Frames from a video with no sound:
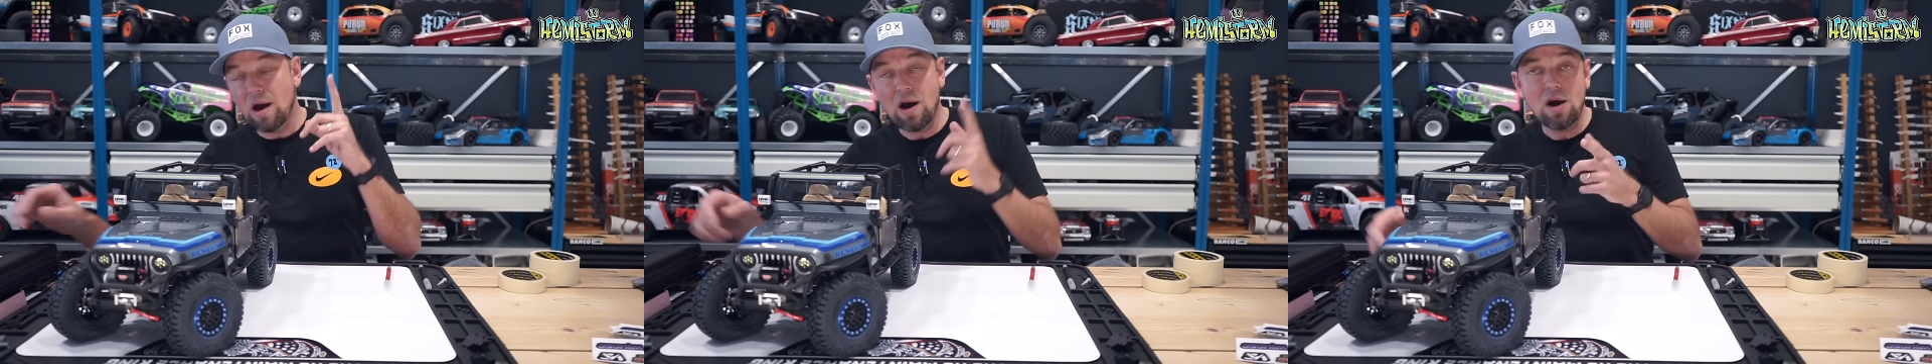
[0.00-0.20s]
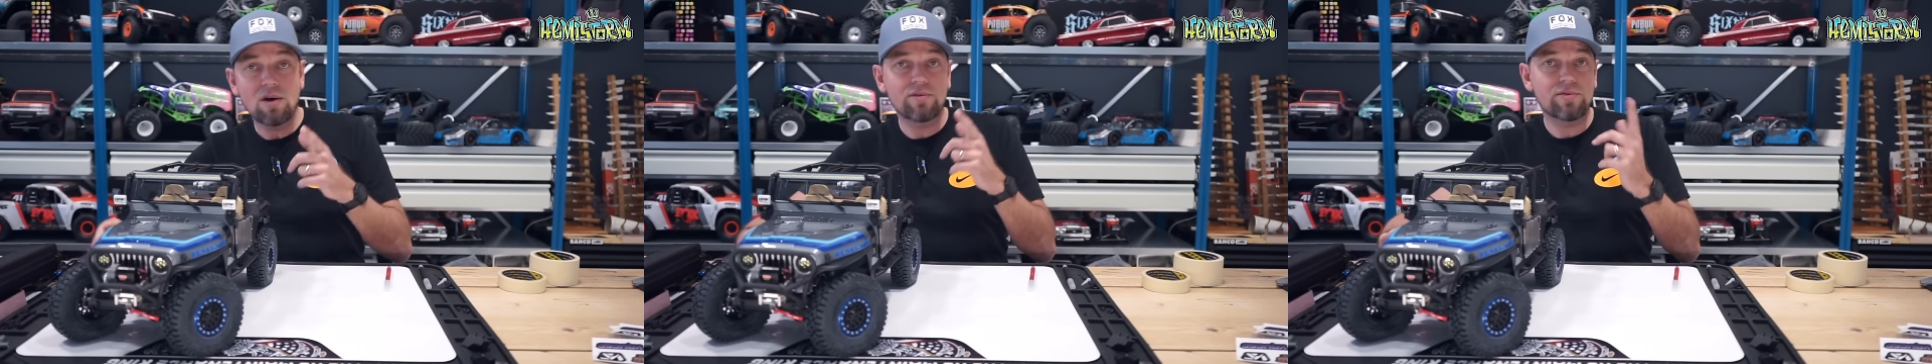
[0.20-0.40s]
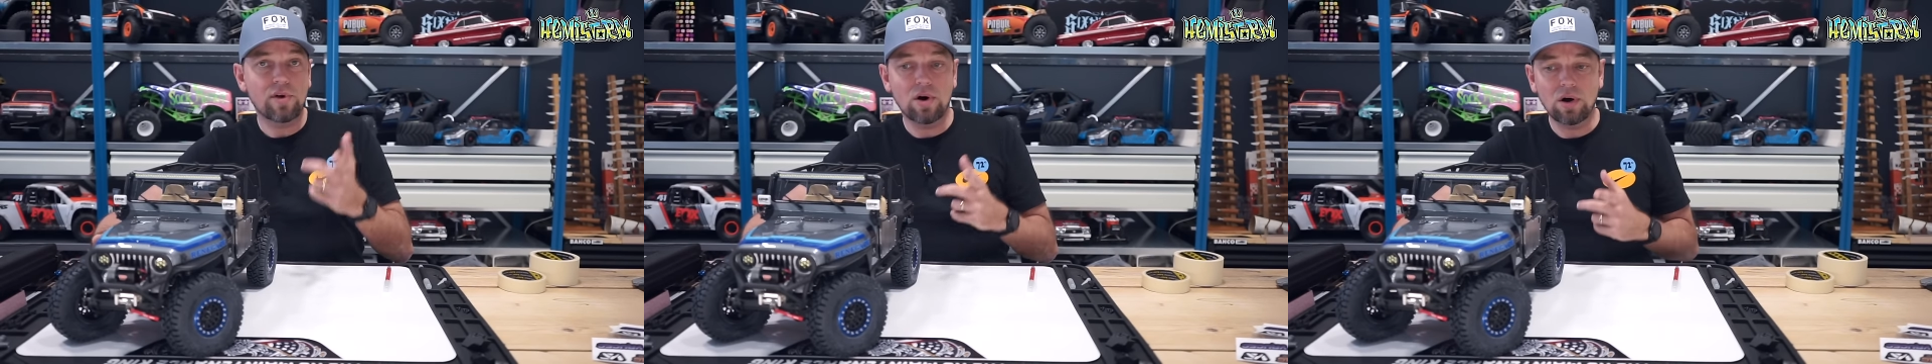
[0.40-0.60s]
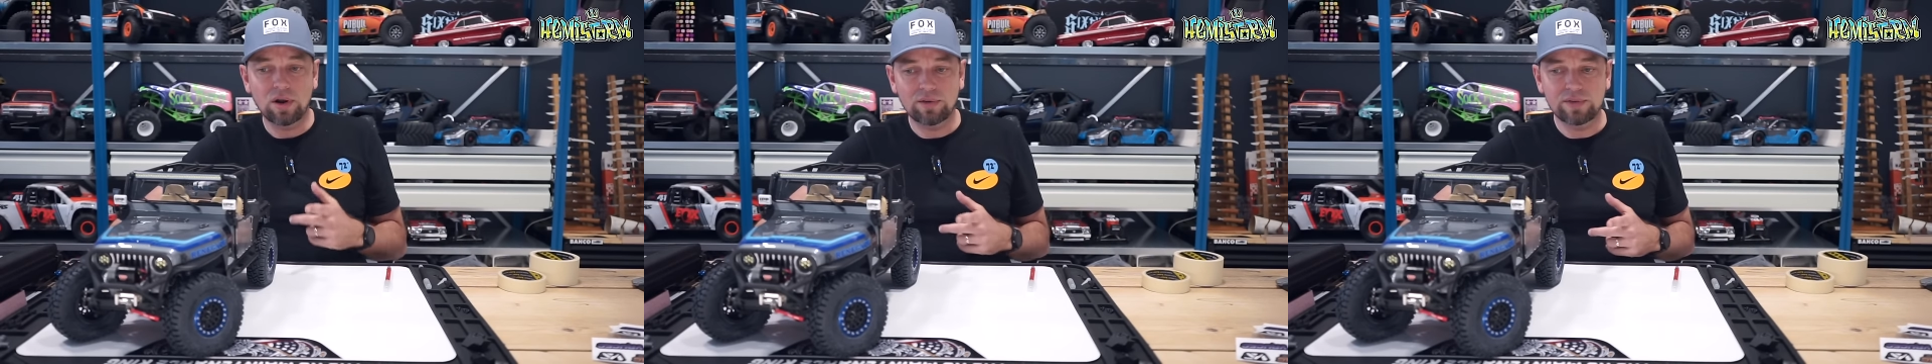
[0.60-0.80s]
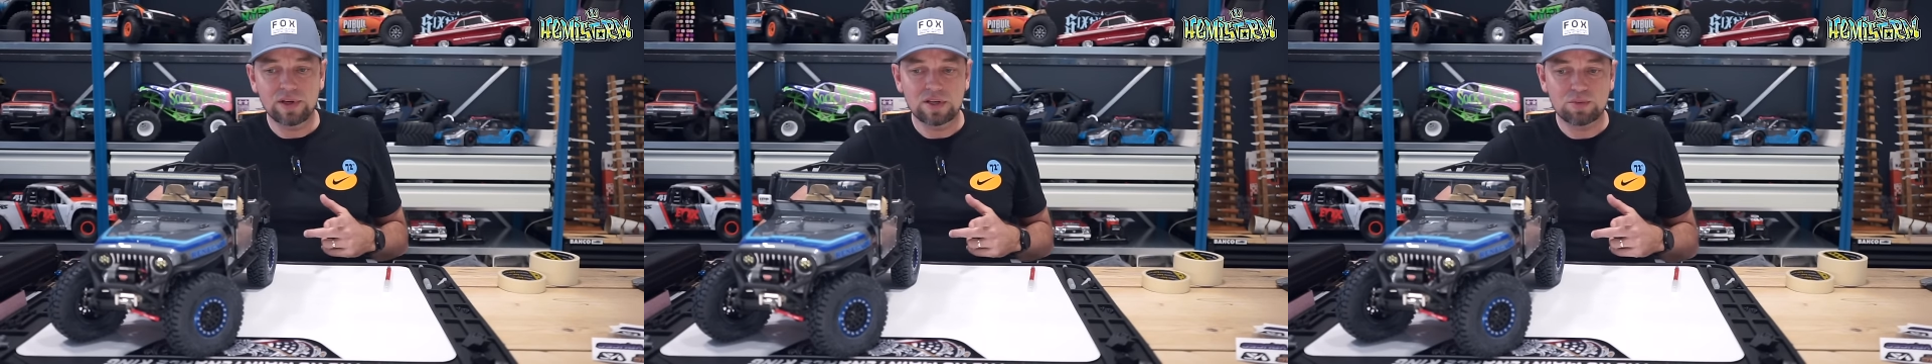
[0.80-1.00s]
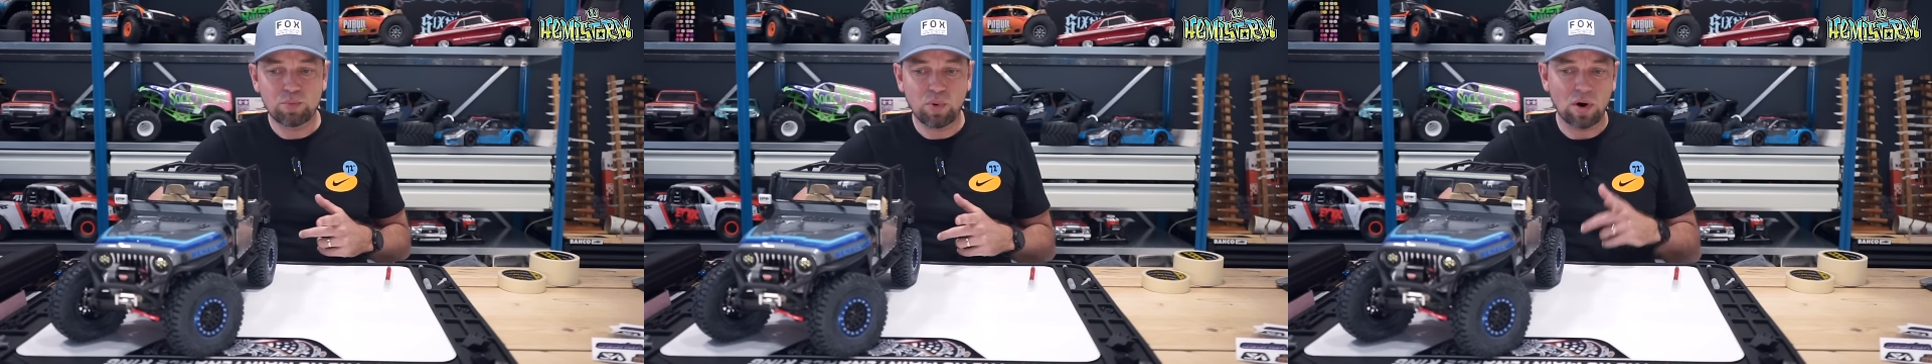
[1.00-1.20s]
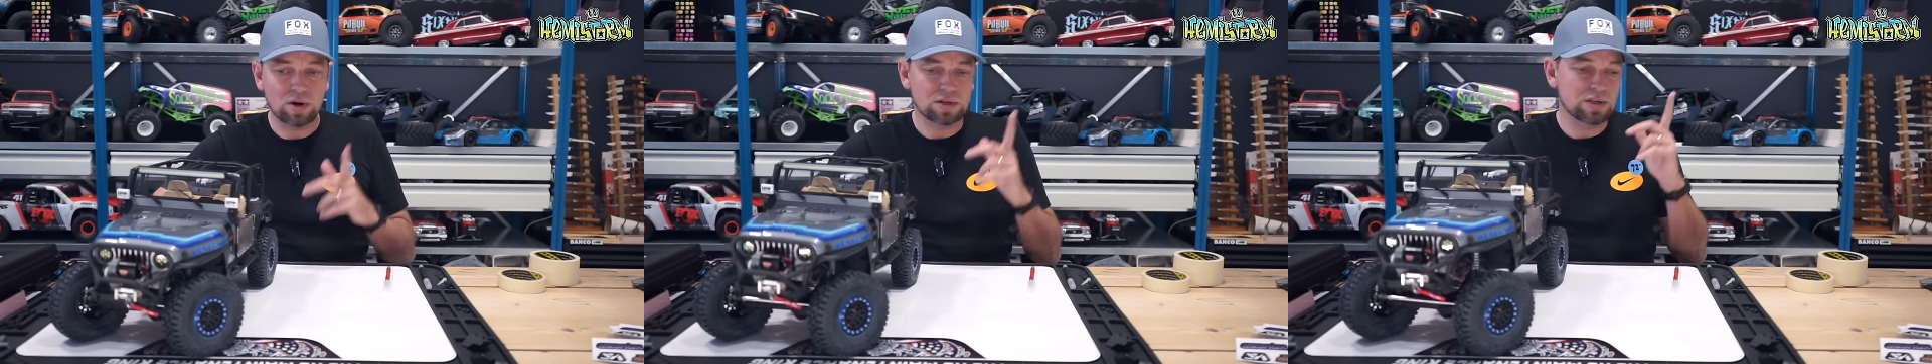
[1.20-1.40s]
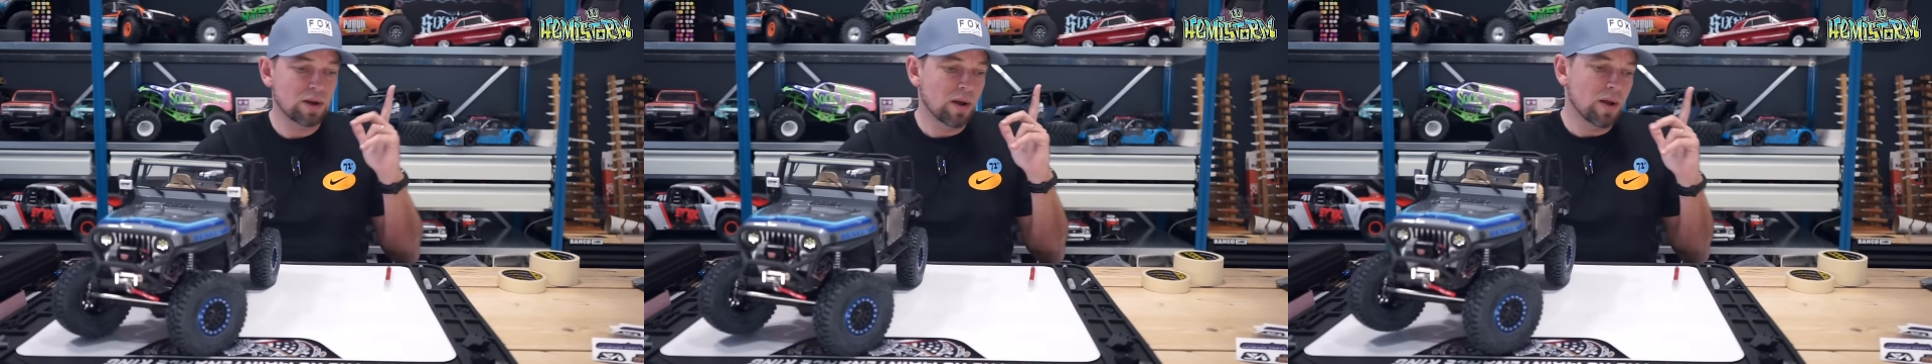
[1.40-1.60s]
of all of these
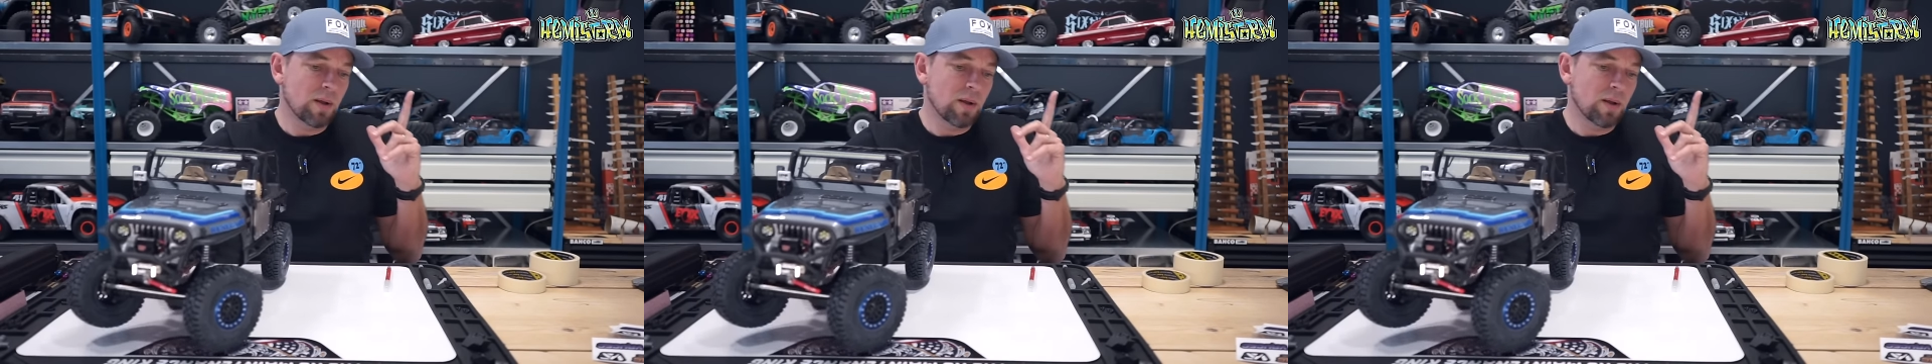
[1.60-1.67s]
parts.